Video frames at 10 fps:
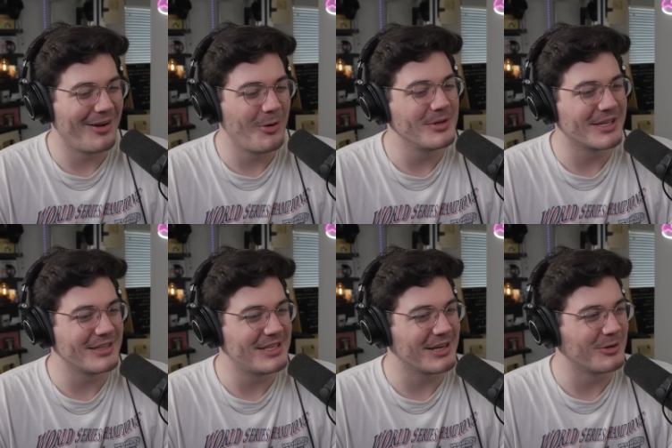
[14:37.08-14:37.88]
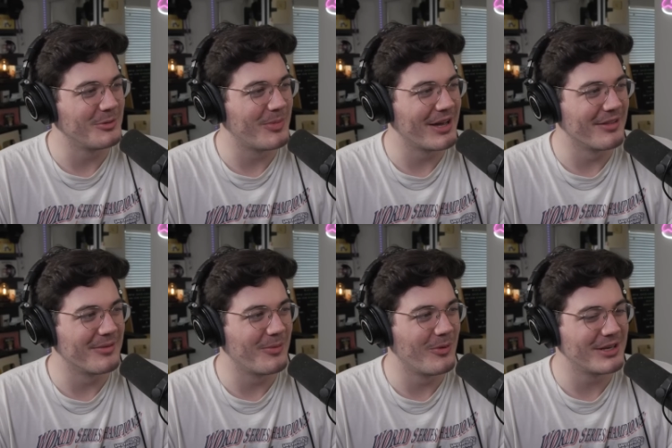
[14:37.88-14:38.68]
always get tickled by
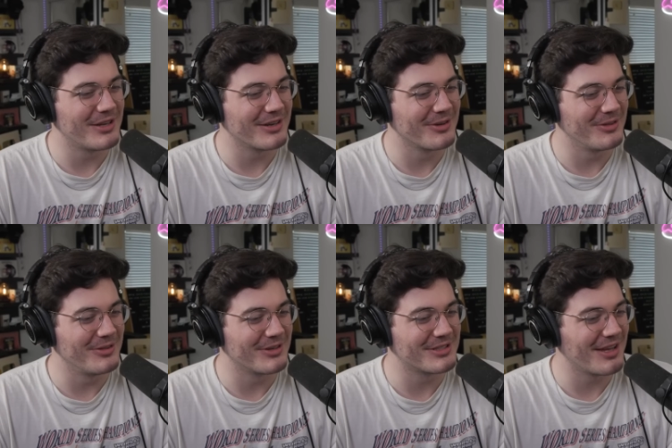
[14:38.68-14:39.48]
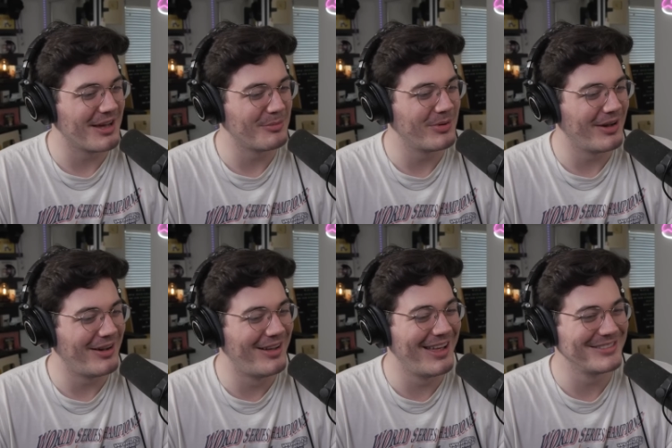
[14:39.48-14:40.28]
the what Tucker looks up
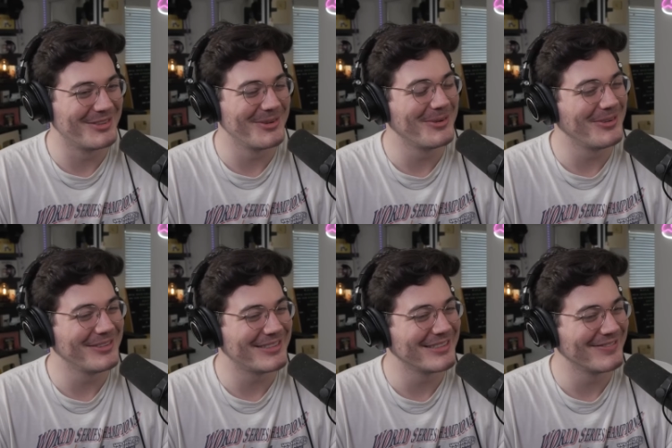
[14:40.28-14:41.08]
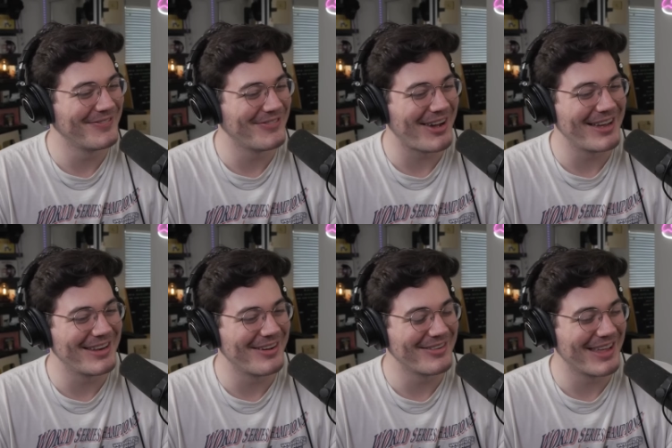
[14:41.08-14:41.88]
on Google to
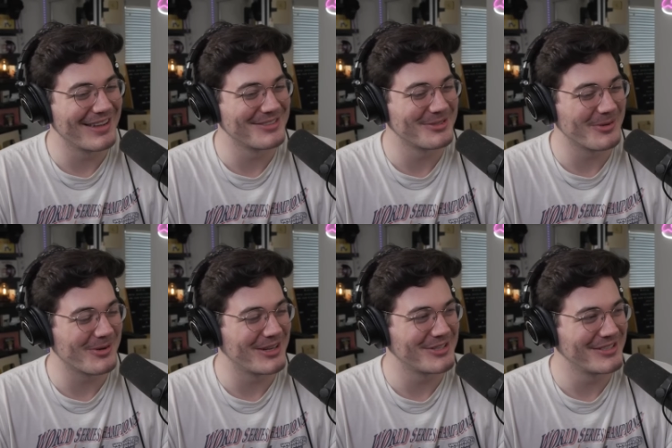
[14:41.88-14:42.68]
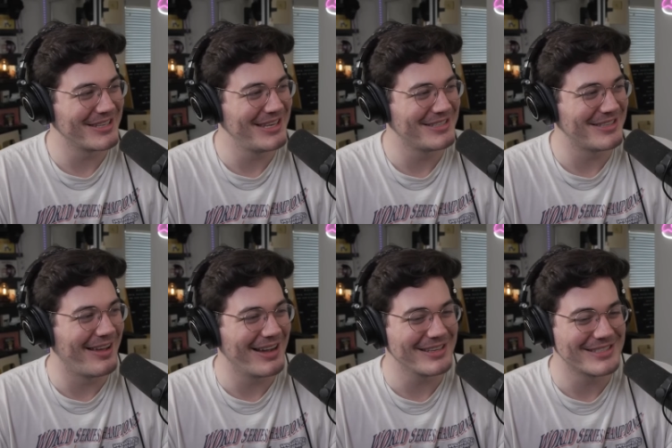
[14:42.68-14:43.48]
find out the answers to our questions. Is
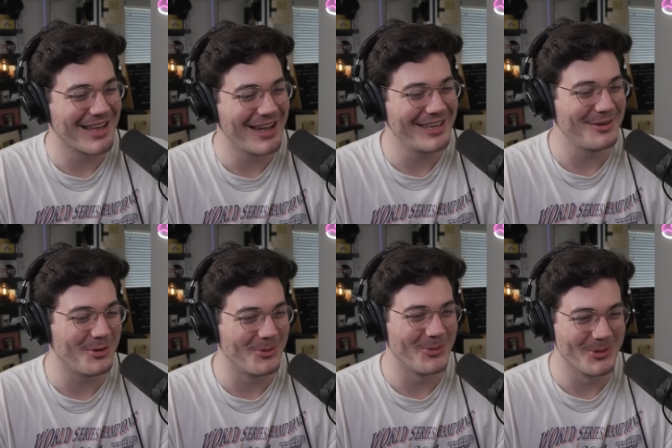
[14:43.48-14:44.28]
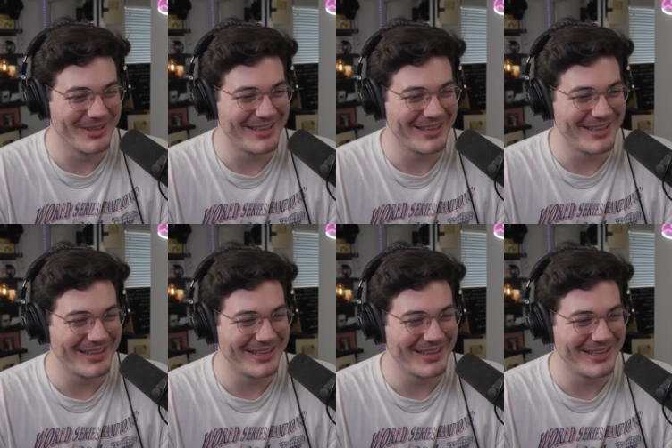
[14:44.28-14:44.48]
Nagasaki cool?